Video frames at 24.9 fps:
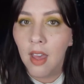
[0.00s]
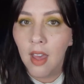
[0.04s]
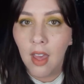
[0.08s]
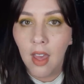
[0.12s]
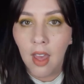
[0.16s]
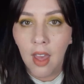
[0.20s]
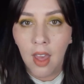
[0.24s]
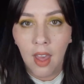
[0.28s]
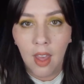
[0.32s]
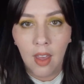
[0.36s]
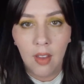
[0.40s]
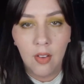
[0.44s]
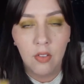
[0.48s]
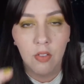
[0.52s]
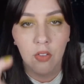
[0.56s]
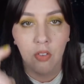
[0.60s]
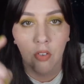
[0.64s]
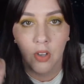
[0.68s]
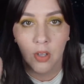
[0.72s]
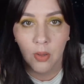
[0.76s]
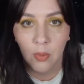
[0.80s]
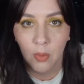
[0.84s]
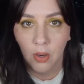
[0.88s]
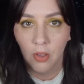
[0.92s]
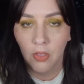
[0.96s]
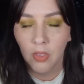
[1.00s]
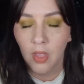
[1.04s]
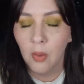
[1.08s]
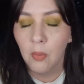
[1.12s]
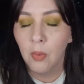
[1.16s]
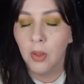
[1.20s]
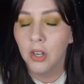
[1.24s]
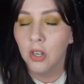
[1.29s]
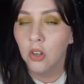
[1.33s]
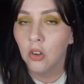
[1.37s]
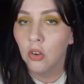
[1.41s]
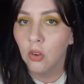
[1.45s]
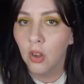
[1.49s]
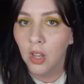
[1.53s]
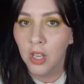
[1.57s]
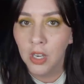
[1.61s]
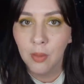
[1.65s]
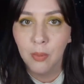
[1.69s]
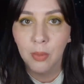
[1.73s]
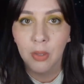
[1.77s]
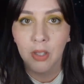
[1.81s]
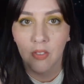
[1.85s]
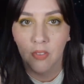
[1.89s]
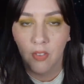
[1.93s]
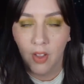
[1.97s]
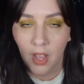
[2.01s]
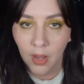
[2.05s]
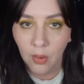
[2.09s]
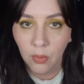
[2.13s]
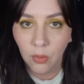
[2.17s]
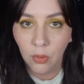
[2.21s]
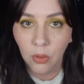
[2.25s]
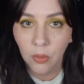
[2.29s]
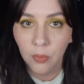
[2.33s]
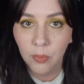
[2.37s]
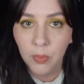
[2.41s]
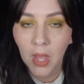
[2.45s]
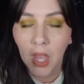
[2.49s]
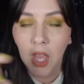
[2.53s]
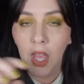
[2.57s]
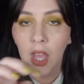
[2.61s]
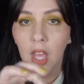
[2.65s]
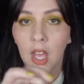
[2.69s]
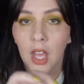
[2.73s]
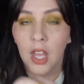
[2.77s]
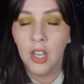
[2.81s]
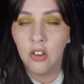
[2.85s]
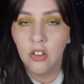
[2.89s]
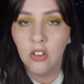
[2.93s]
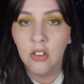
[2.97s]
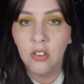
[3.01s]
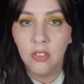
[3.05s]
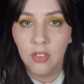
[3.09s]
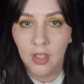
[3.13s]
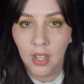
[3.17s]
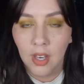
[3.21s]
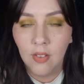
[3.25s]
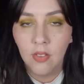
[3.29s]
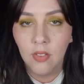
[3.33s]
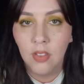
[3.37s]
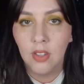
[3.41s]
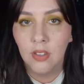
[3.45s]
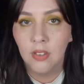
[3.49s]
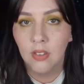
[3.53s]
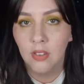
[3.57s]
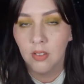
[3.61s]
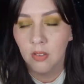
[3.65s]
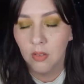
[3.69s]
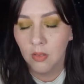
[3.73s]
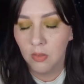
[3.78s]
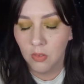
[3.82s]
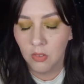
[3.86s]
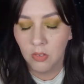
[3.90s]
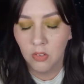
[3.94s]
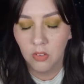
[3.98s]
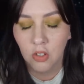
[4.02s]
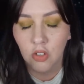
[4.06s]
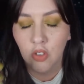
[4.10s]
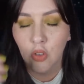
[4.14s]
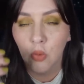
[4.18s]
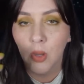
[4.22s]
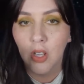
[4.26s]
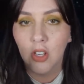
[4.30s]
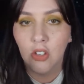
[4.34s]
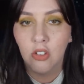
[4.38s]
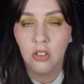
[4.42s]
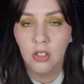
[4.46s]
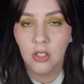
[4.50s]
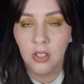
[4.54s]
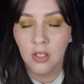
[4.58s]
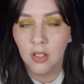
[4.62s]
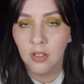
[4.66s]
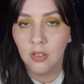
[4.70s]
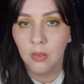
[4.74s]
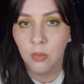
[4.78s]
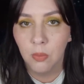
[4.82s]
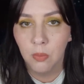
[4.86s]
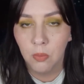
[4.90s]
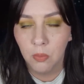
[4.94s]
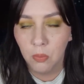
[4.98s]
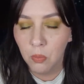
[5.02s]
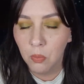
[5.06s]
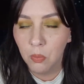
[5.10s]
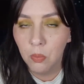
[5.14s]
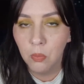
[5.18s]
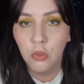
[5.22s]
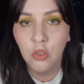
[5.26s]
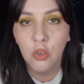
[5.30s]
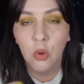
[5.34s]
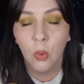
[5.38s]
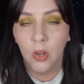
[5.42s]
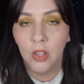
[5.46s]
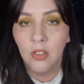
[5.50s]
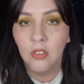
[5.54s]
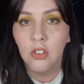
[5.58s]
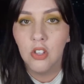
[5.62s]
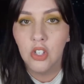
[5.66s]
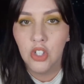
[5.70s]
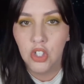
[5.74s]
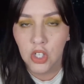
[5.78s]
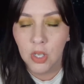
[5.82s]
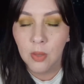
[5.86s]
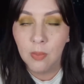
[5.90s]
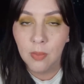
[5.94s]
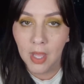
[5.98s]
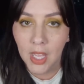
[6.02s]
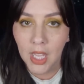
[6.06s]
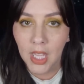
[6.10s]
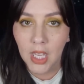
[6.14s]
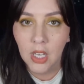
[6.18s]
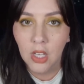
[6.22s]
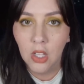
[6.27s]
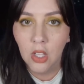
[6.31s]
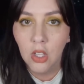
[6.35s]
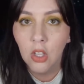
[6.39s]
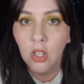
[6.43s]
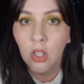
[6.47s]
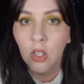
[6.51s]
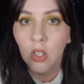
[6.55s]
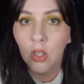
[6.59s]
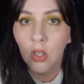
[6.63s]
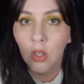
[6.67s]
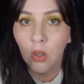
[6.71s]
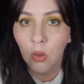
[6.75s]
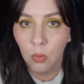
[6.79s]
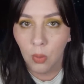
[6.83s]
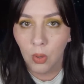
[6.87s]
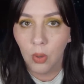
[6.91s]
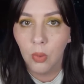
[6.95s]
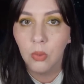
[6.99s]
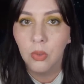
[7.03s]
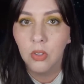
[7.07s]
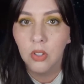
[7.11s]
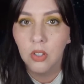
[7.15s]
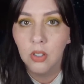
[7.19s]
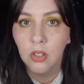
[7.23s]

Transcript: everywhere. They went incredibly viral. And she said of this situation, this choice that she made, quote,